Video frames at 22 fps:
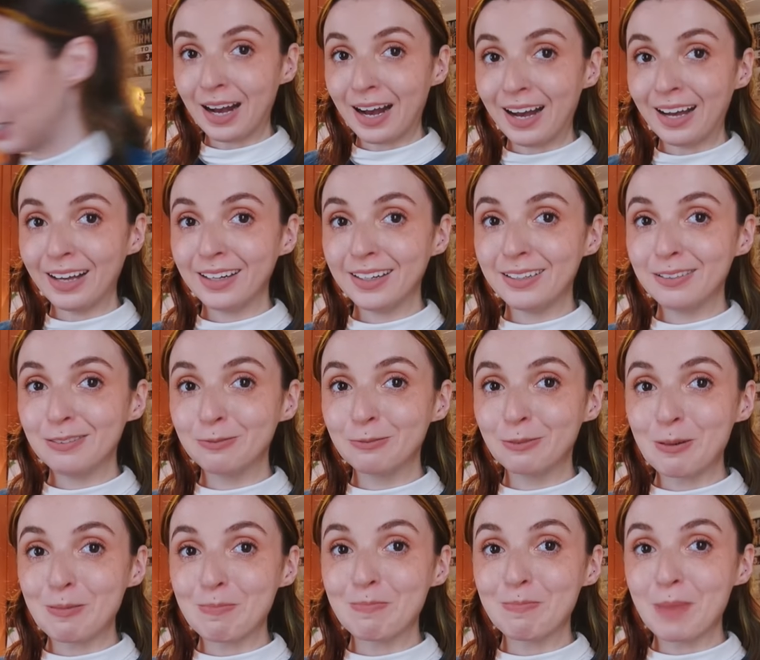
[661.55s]
I
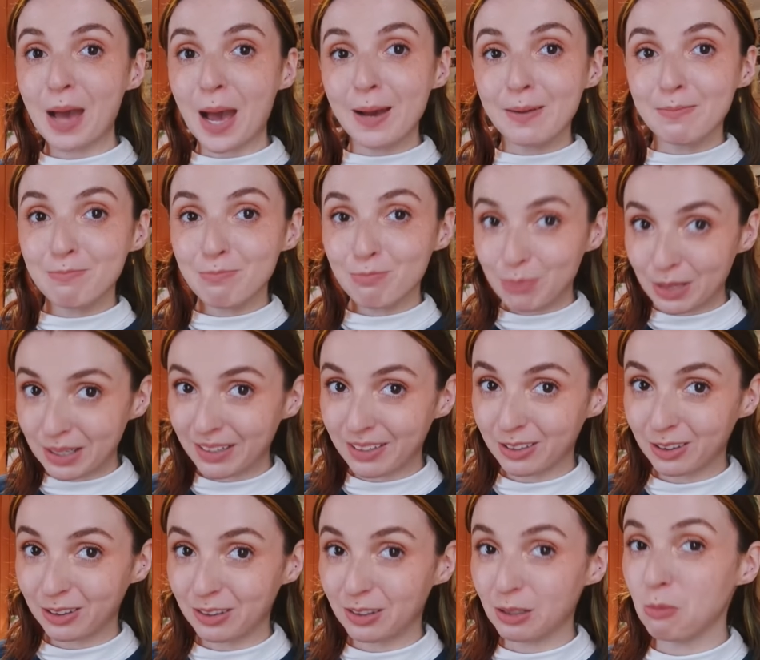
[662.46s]

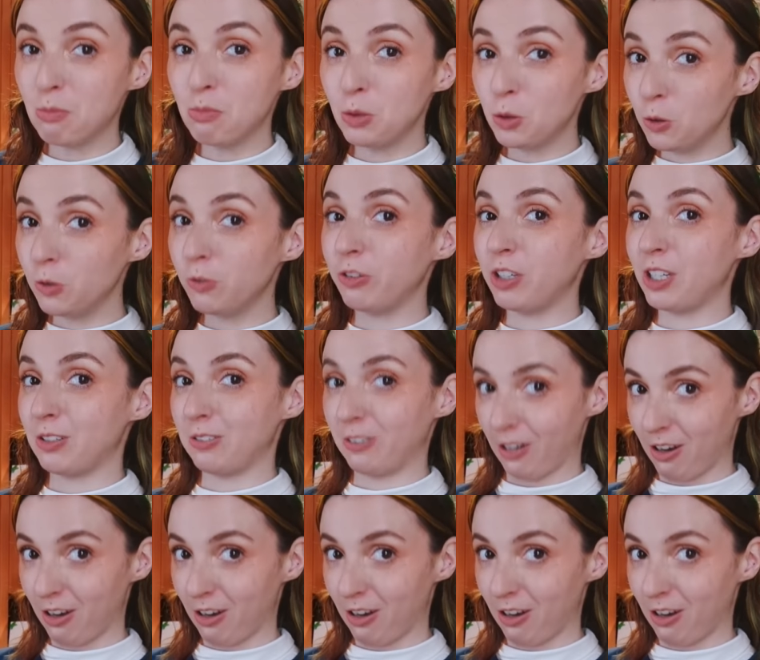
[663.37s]
remembered the movie